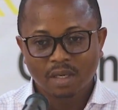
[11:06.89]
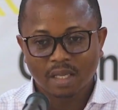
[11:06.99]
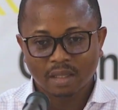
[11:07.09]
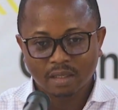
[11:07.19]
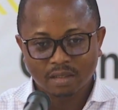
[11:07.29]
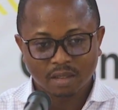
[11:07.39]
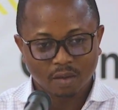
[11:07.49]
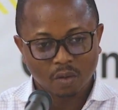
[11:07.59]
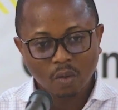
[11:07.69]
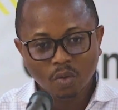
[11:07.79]
And this
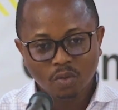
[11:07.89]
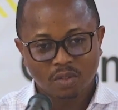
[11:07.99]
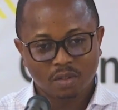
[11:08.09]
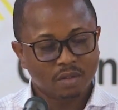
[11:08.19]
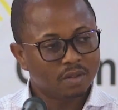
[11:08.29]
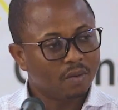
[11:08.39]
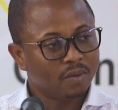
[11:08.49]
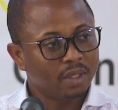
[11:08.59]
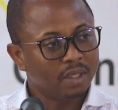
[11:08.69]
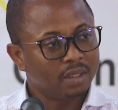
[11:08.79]
includes not
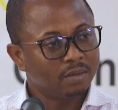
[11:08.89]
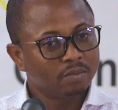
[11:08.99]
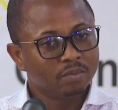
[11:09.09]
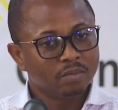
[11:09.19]
only